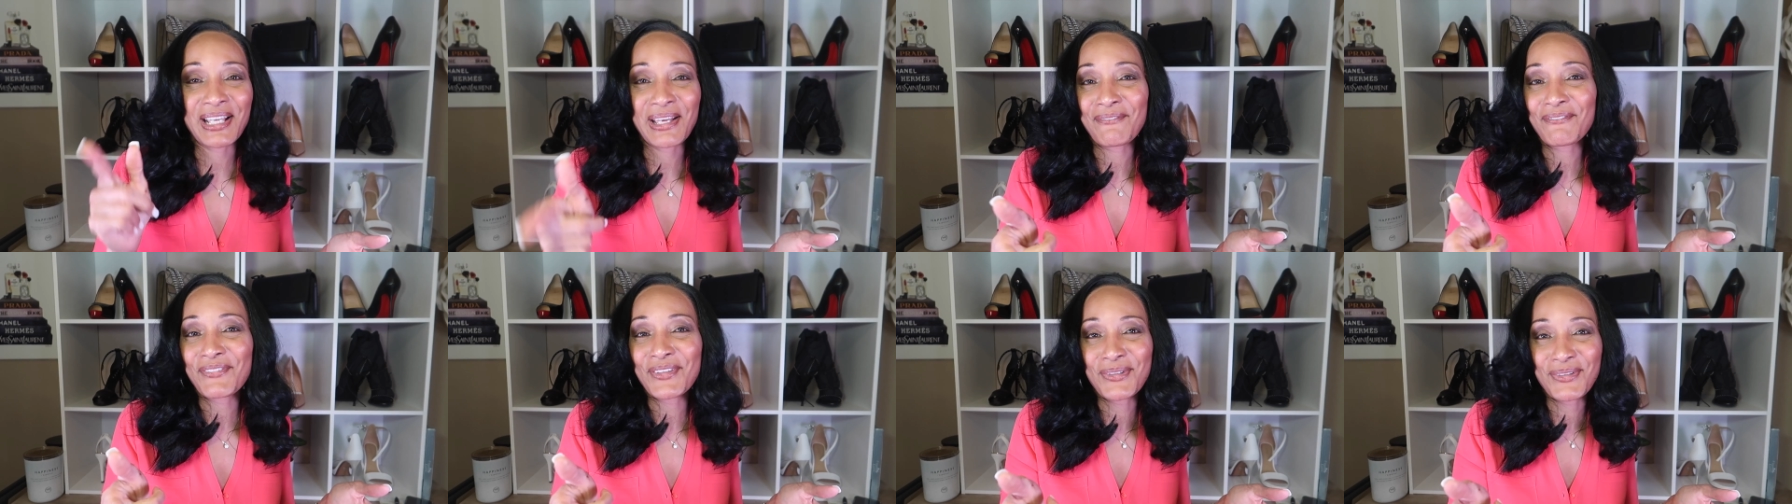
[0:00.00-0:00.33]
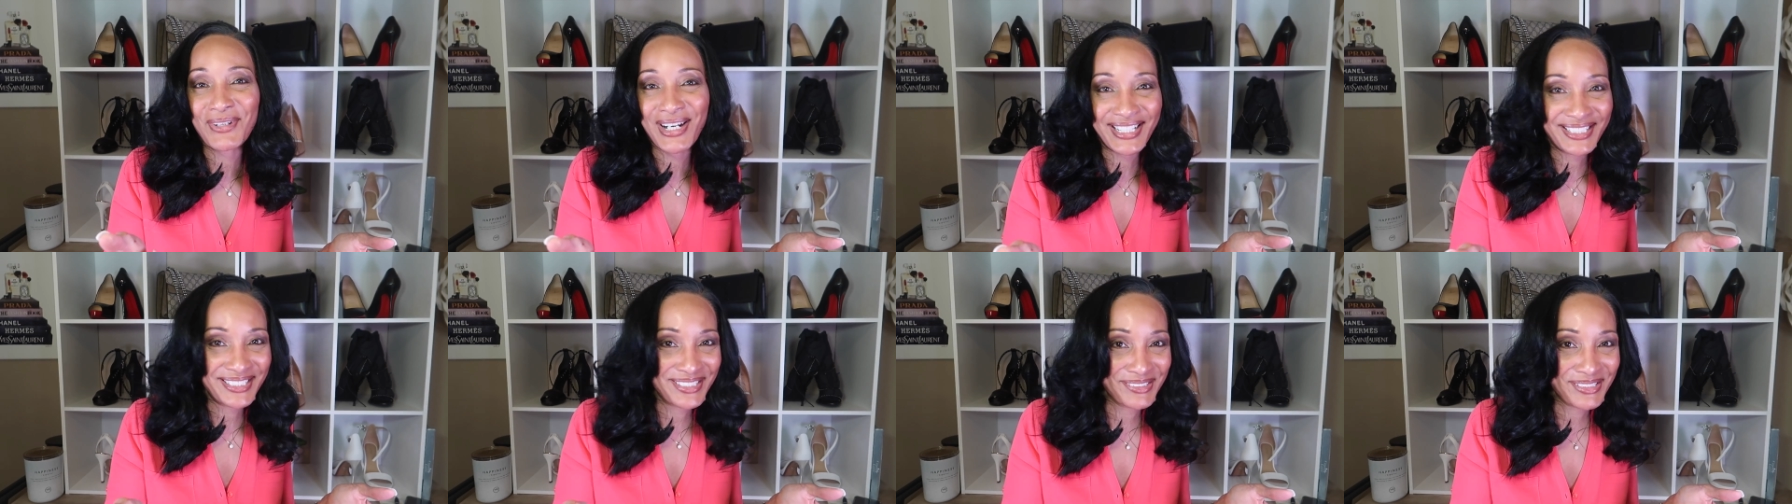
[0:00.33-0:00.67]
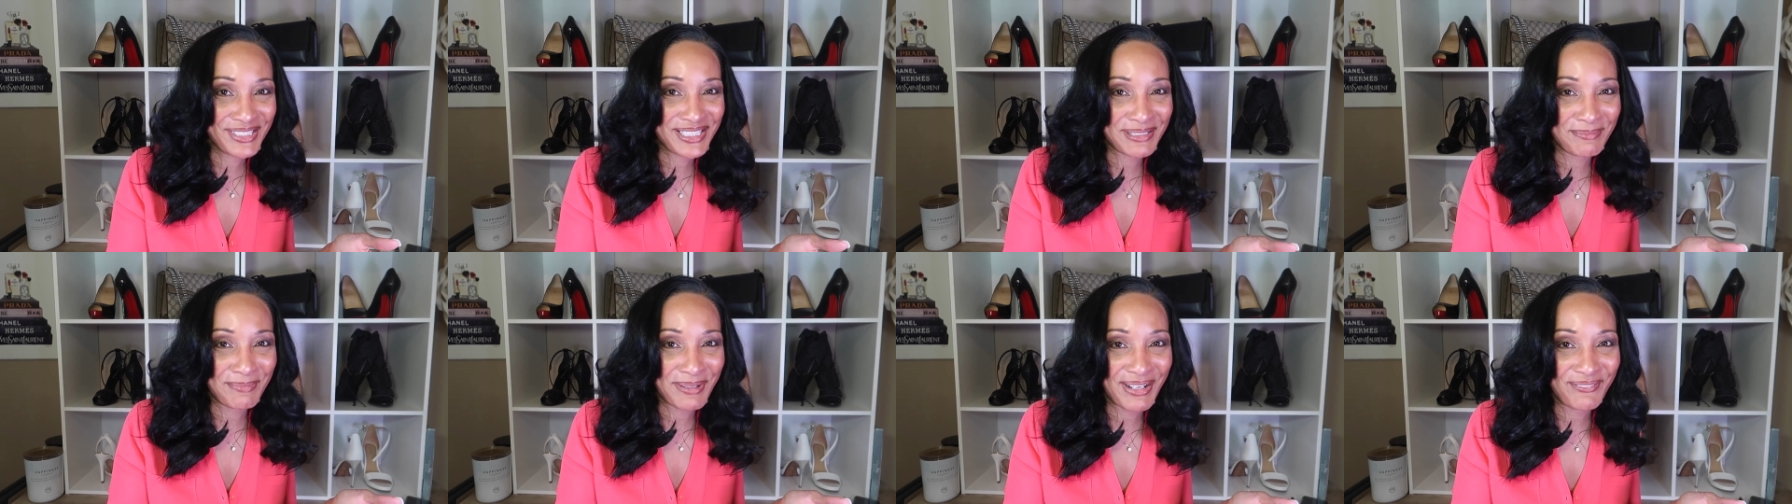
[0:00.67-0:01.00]
If you are new
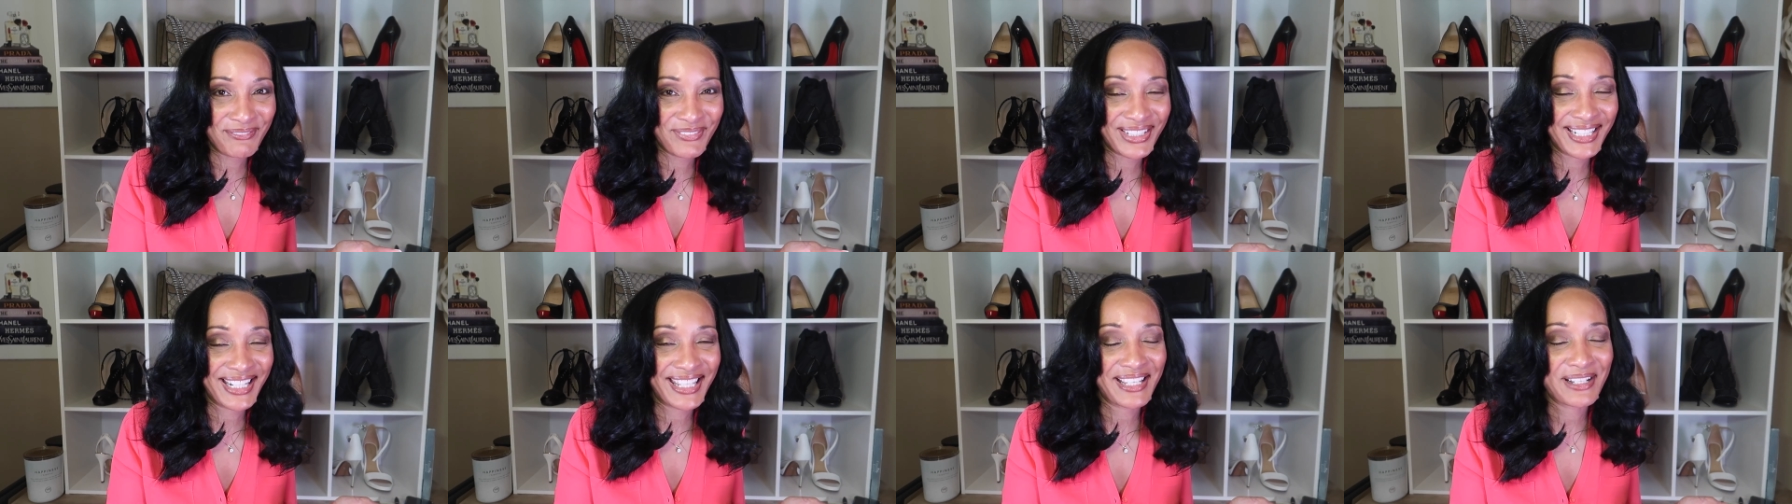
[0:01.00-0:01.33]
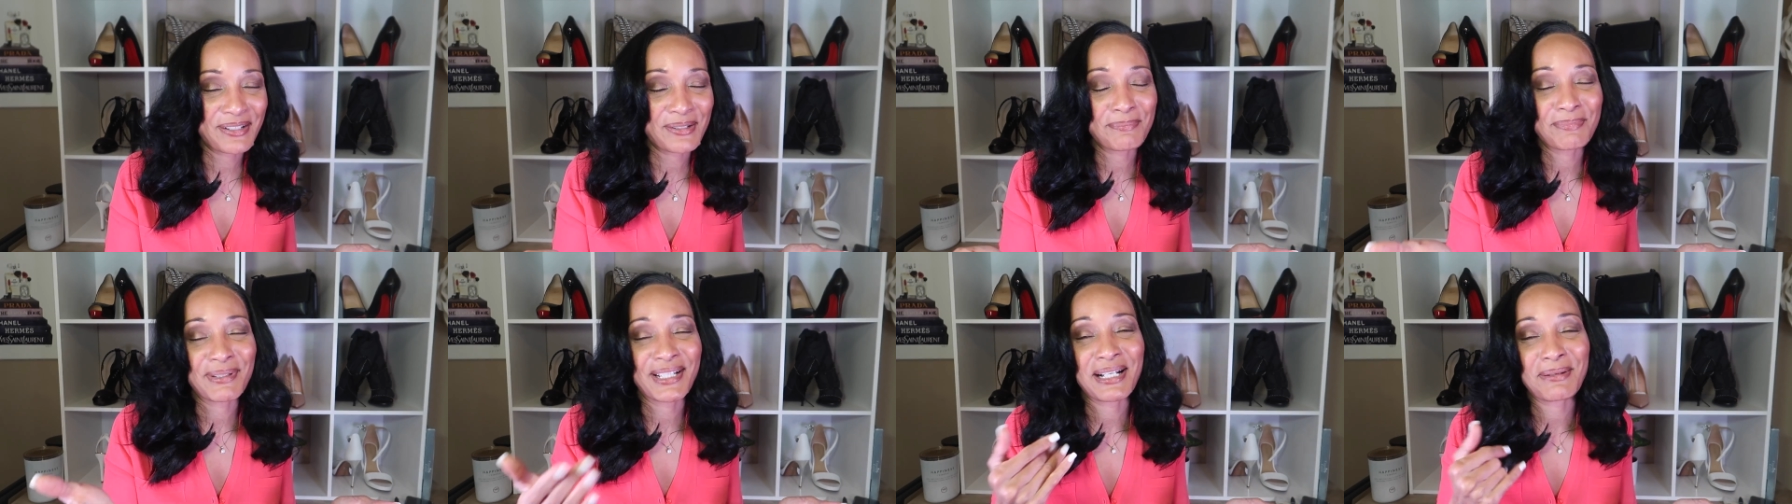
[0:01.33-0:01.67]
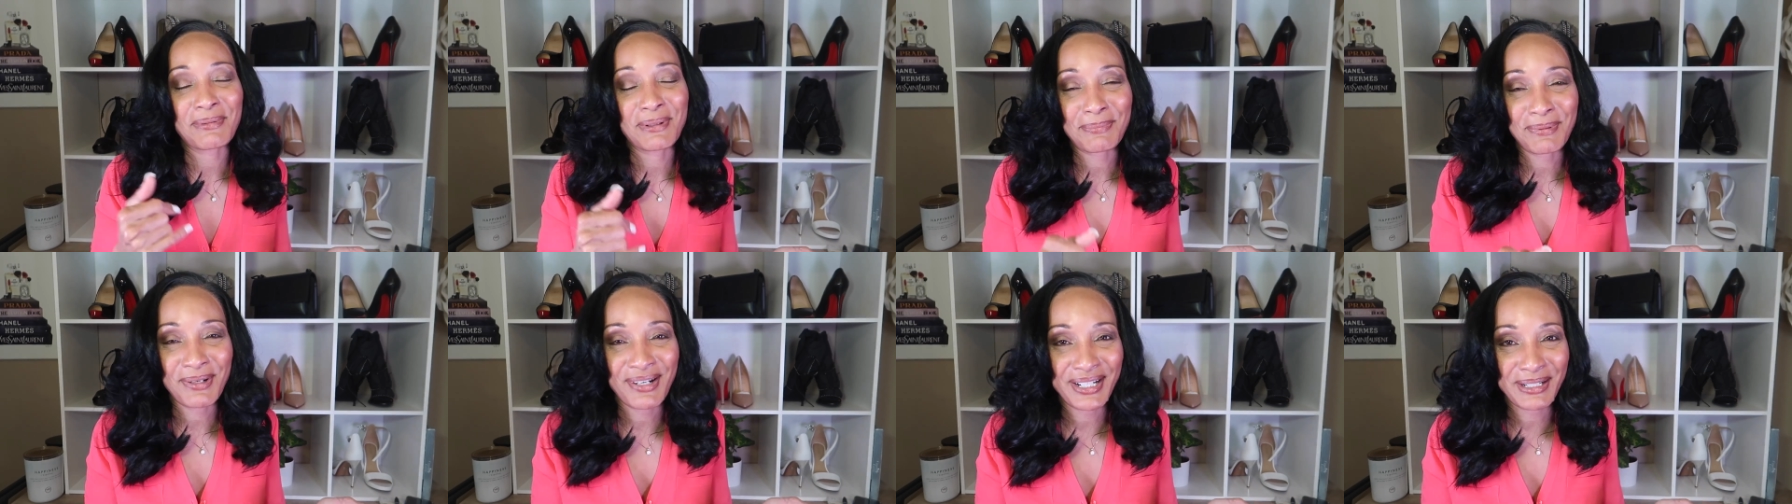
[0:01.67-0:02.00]
to my video, become
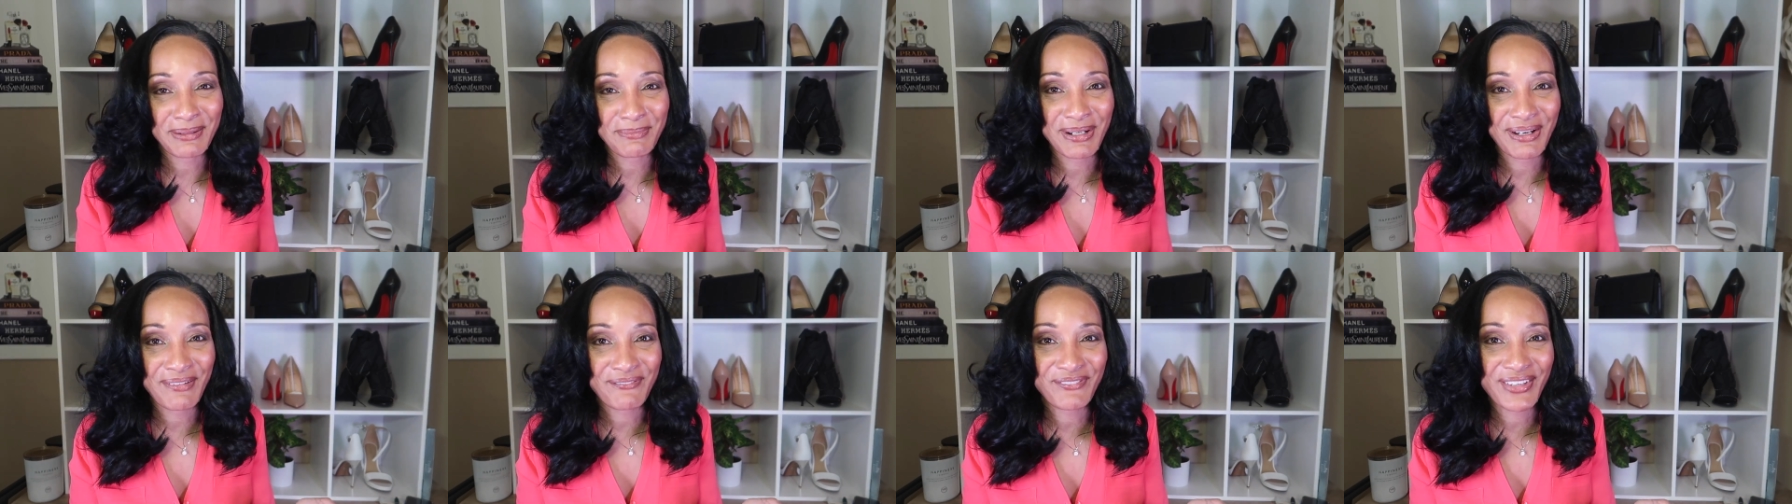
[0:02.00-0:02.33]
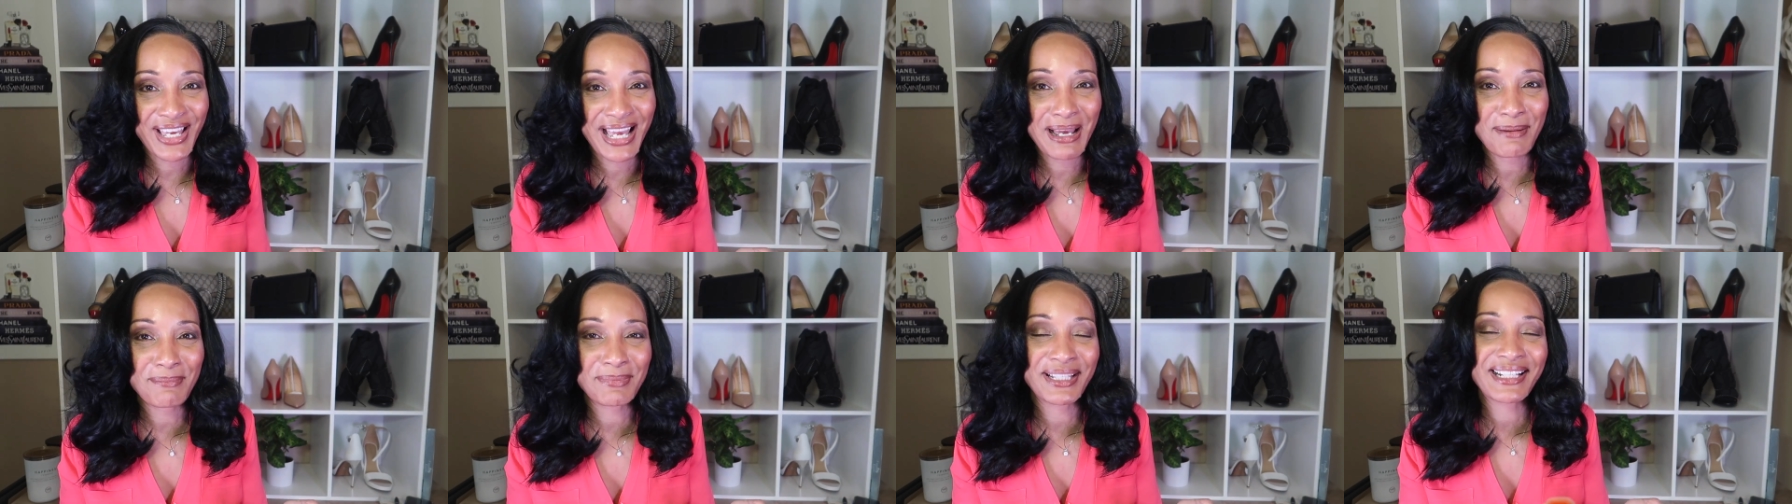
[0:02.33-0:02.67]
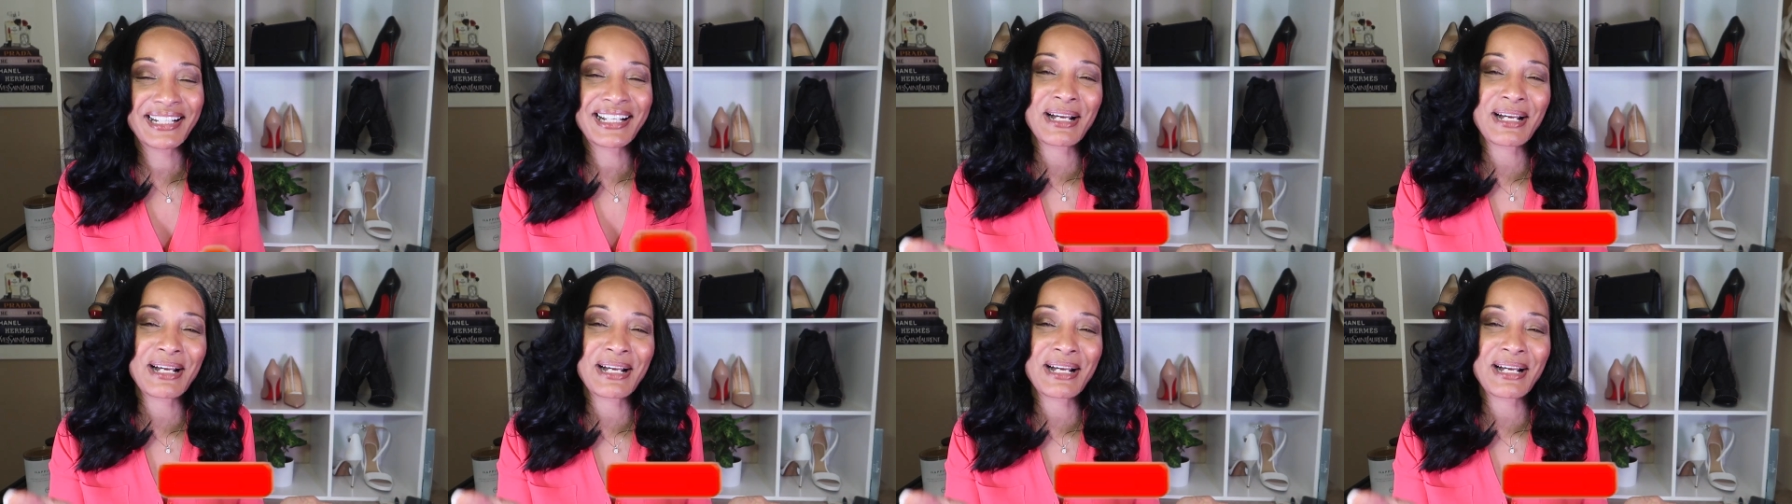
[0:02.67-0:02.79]
a part of my family.